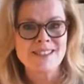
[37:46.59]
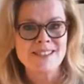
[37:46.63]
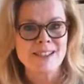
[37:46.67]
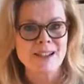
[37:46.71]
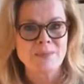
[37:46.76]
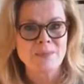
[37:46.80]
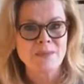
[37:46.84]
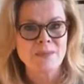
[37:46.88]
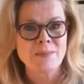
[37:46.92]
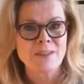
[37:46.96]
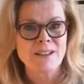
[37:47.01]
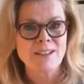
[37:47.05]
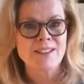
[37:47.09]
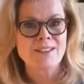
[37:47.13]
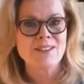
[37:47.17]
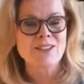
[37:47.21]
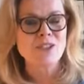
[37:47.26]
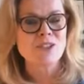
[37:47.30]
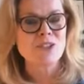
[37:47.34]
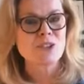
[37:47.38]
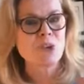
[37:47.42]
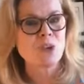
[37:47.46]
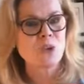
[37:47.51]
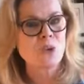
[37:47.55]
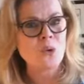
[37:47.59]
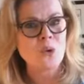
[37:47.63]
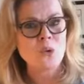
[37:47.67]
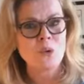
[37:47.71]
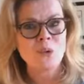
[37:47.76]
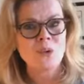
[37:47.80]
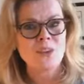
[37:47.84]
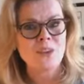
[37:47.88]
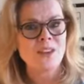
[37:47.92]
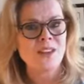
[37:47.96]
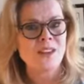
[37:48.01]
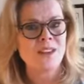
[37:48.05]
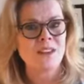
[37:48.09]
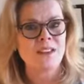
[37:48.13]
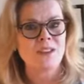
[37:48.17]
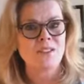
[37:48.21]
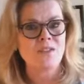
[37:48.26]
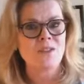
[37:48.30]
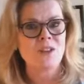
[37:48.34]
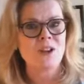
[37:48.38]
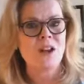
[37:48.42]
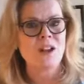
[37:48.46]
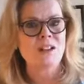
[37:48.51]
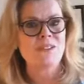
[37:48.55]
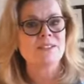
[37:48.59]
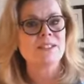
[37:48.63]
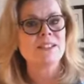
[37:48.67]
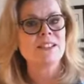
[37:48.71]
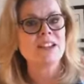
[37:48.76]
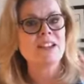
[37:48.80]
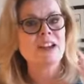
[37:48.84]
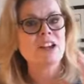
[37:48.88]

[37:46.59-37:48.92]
supplements. There's a whole thing involved.